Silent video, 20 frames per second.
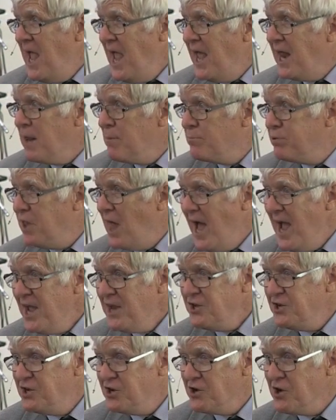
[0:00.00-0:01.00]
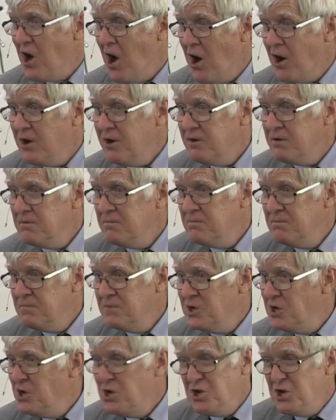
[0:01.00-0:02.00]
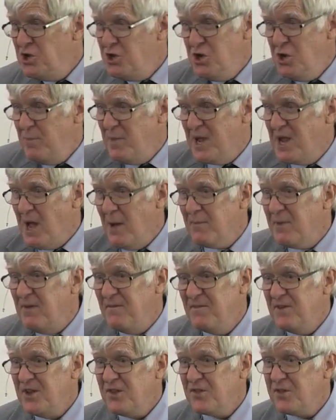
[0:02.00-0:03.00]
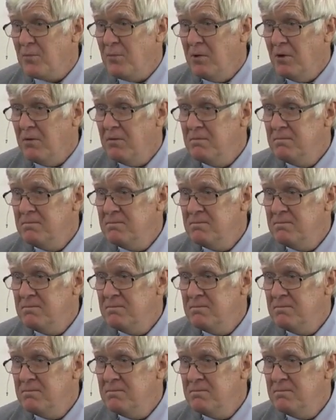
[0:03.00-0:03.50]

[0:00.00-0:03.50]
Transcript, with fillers: and apply it to your heart, you become invincible.